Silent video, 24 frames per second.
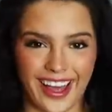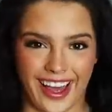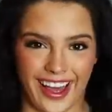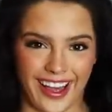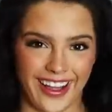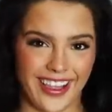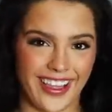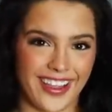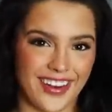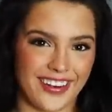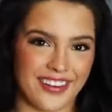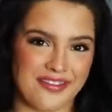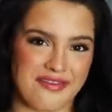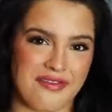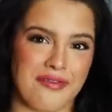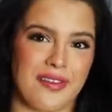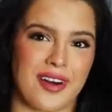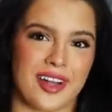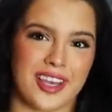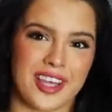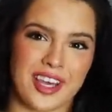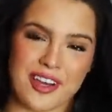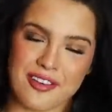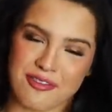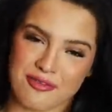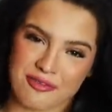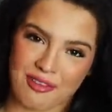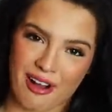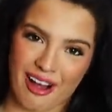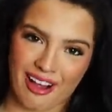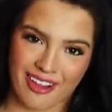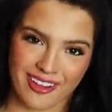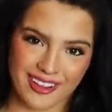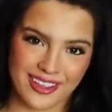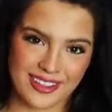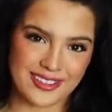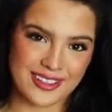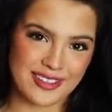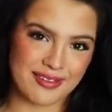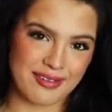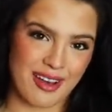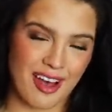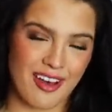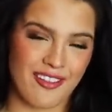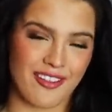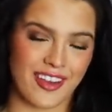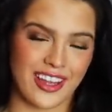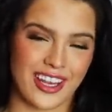Hello everybody and welcome to
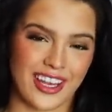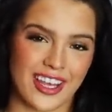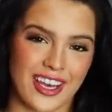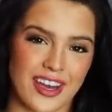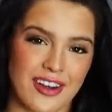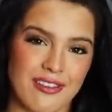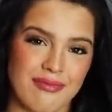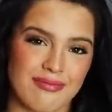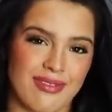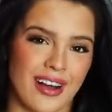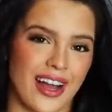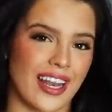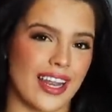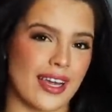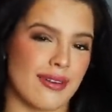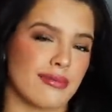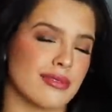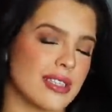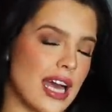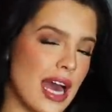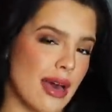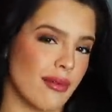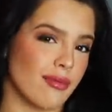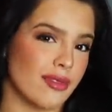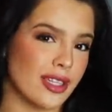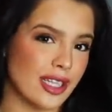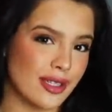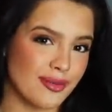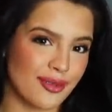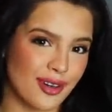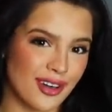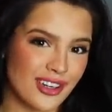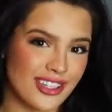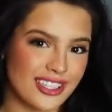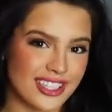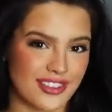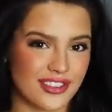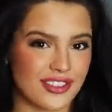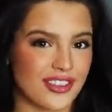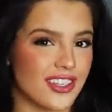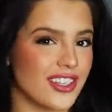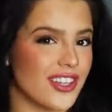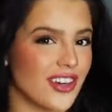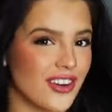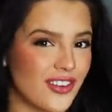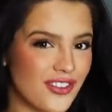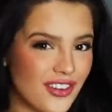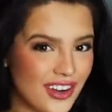my video. My name's Emily Monks if
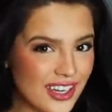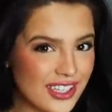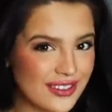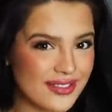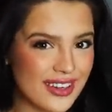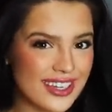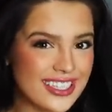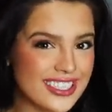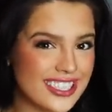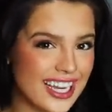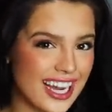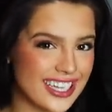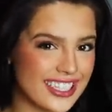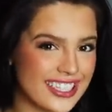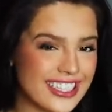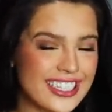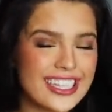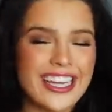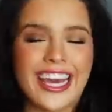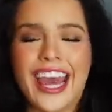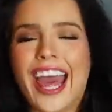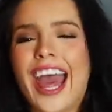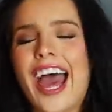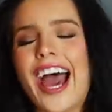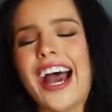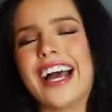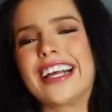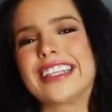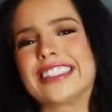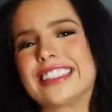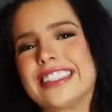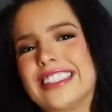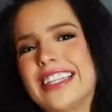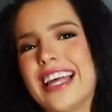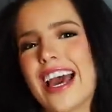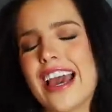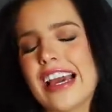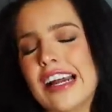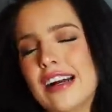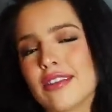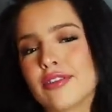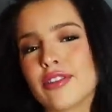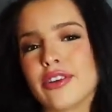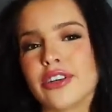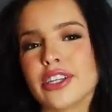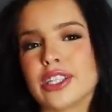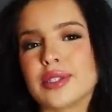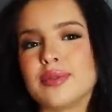you don't watch my channel, and today
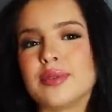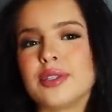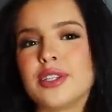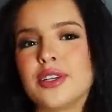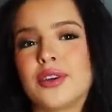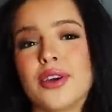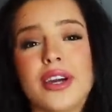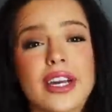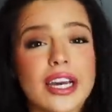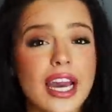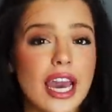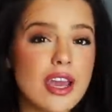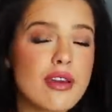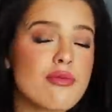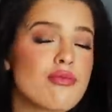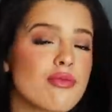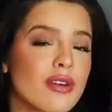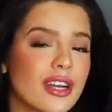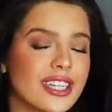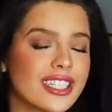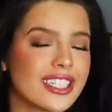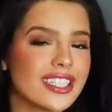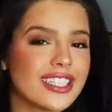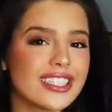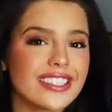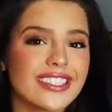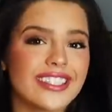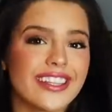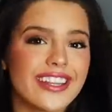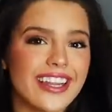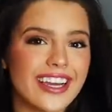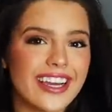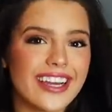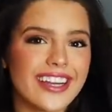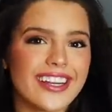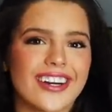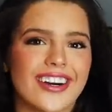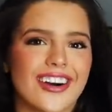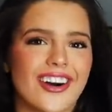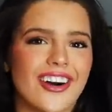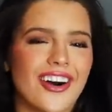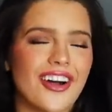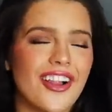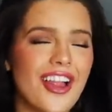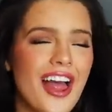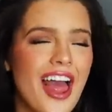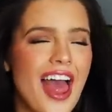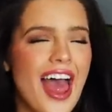I'm going to be doing a Pretty Little Things
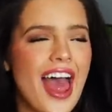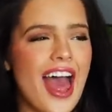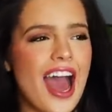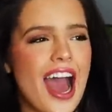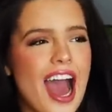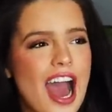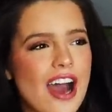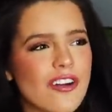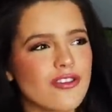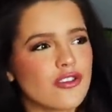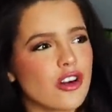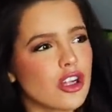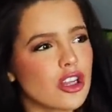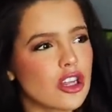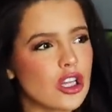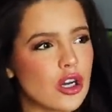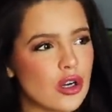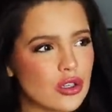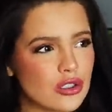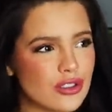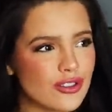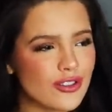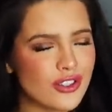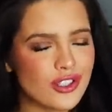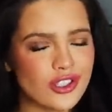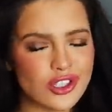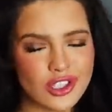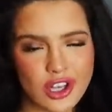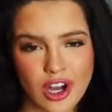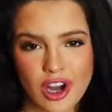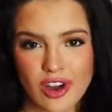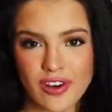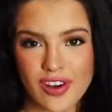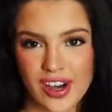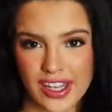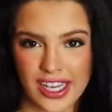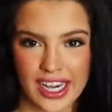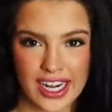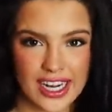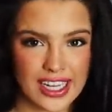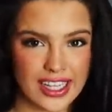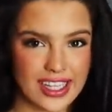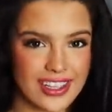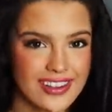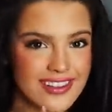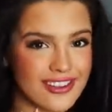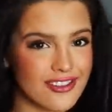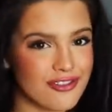haul. I've got loads of stuff. I had
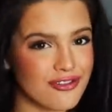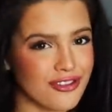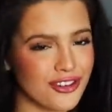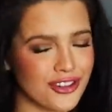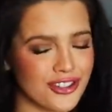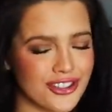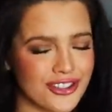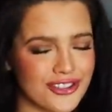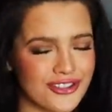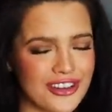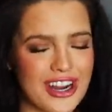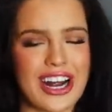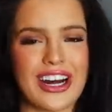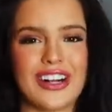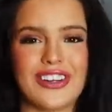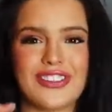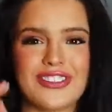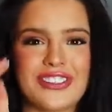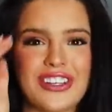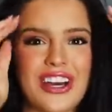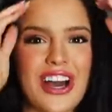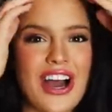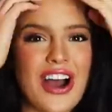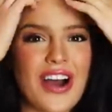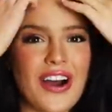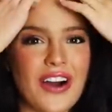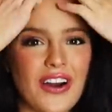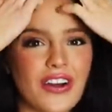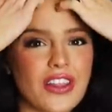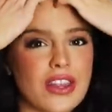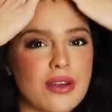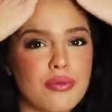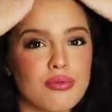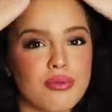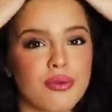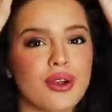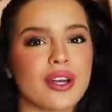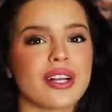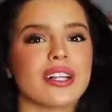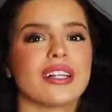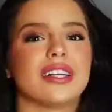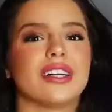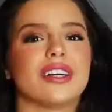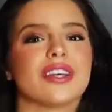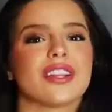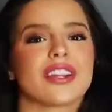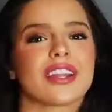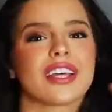a little route around on the Pretty
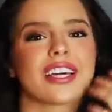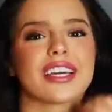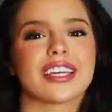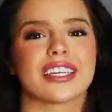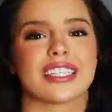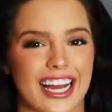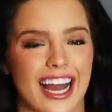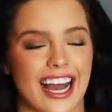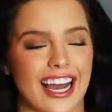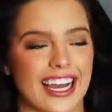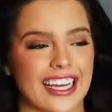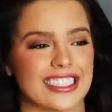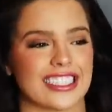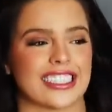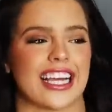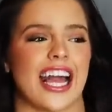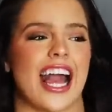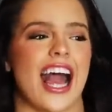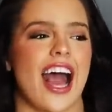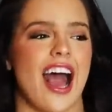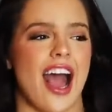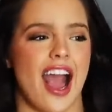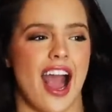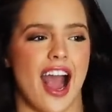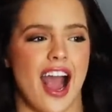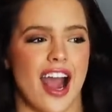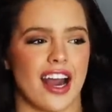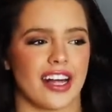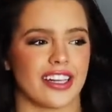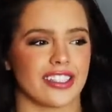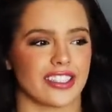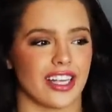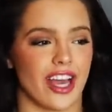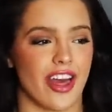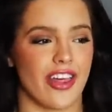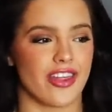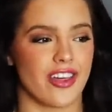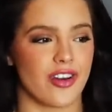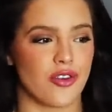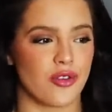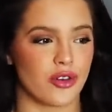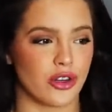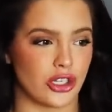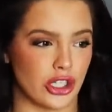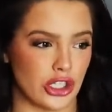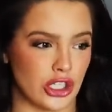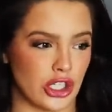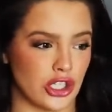Little Things site and there
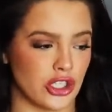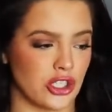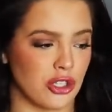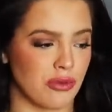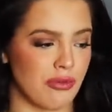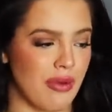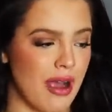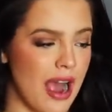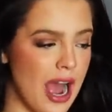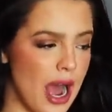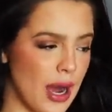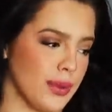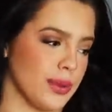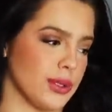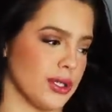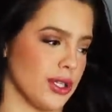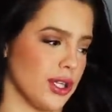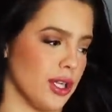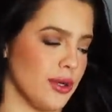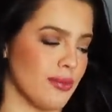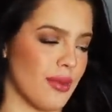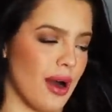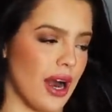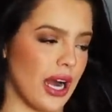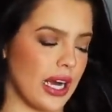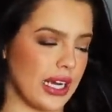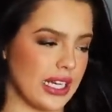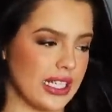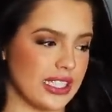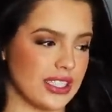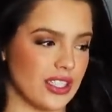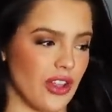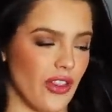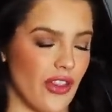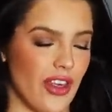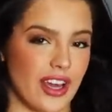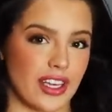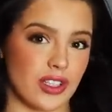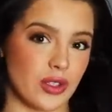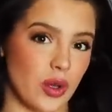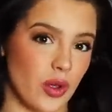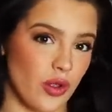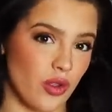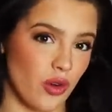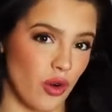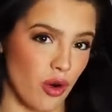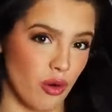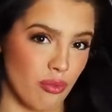was some absolute bargains on there, so
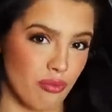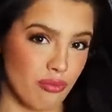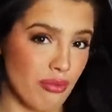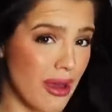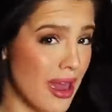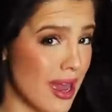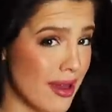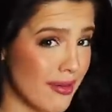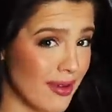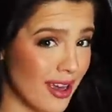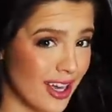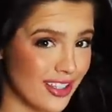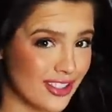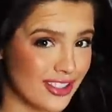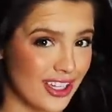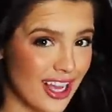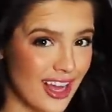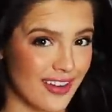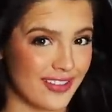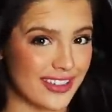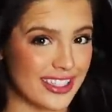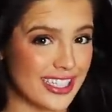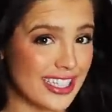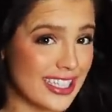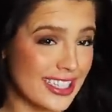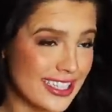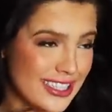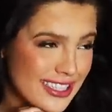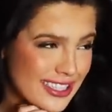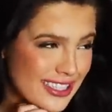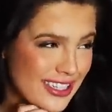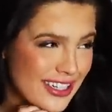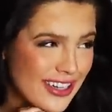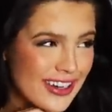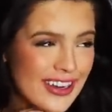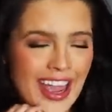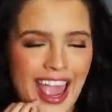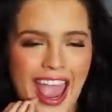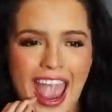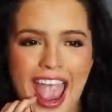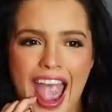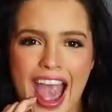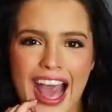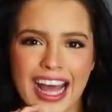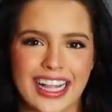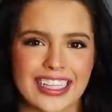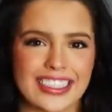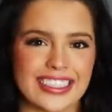I thought maybe I'll just have a little look
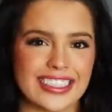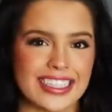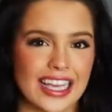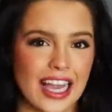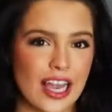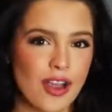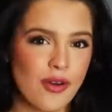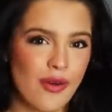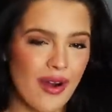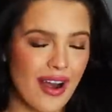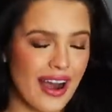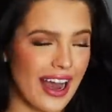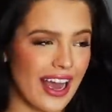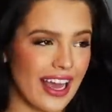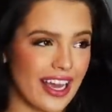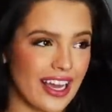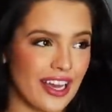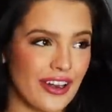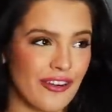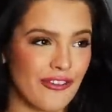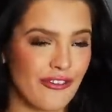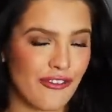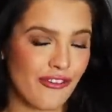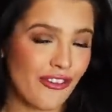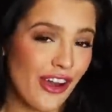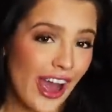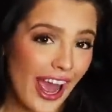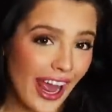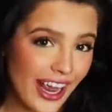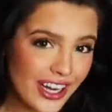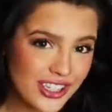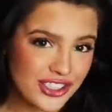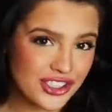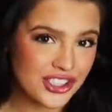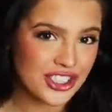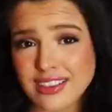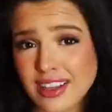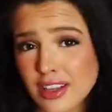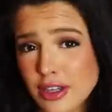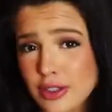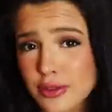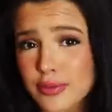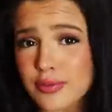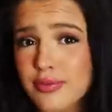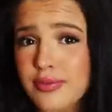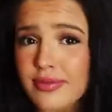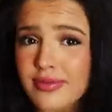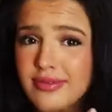and see what I can fetch.
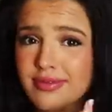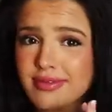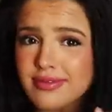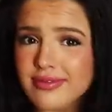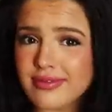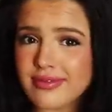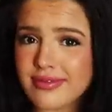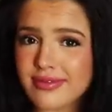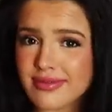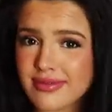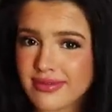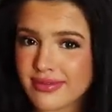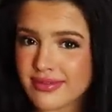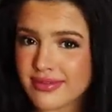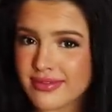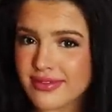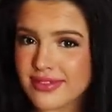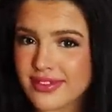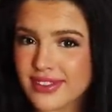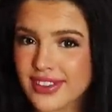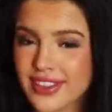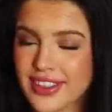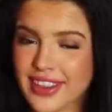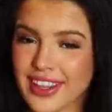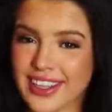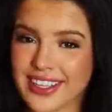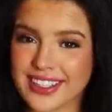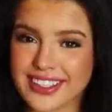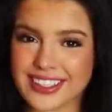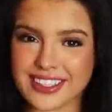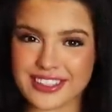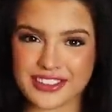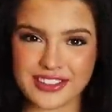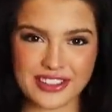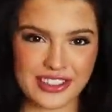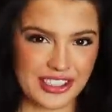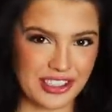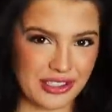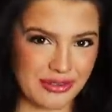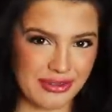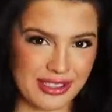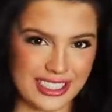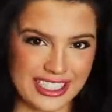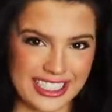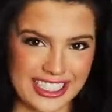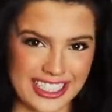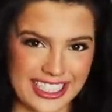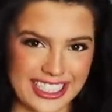So this is what you'll
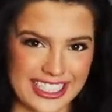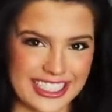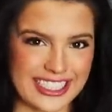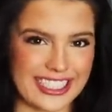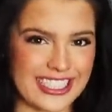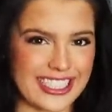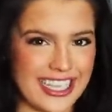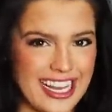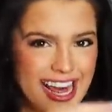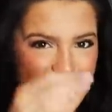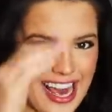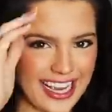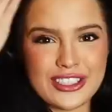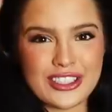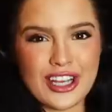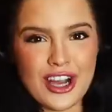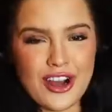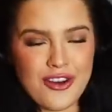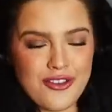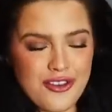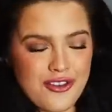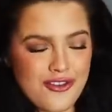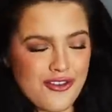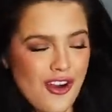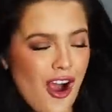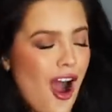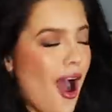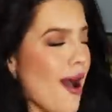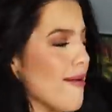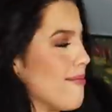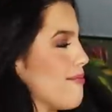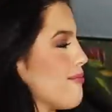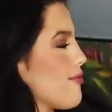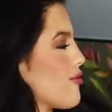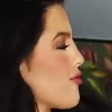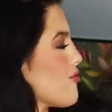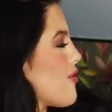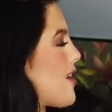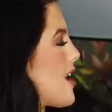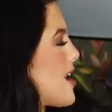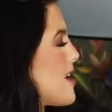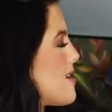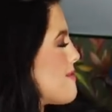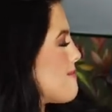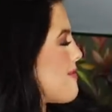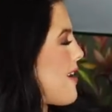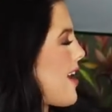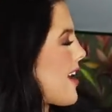be seeing today. So we've got a
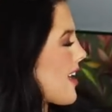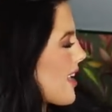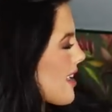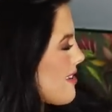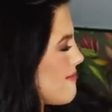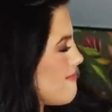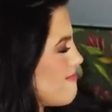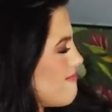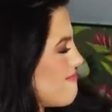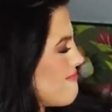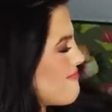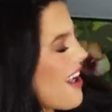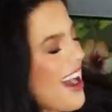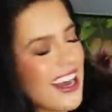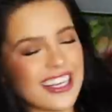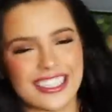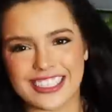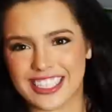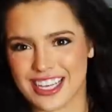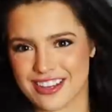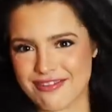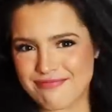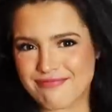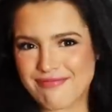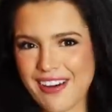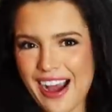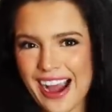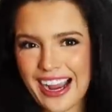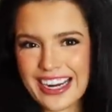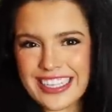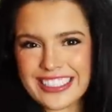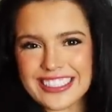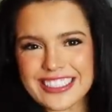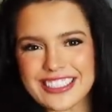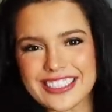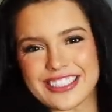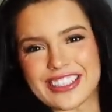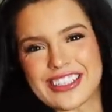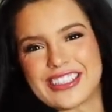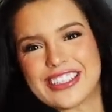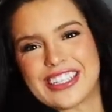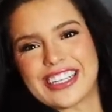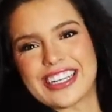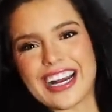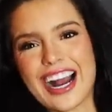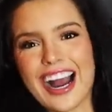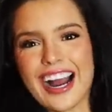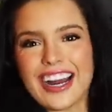great big massive bag to show
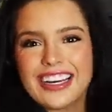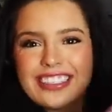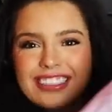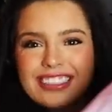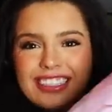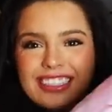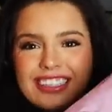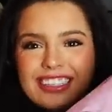you guys.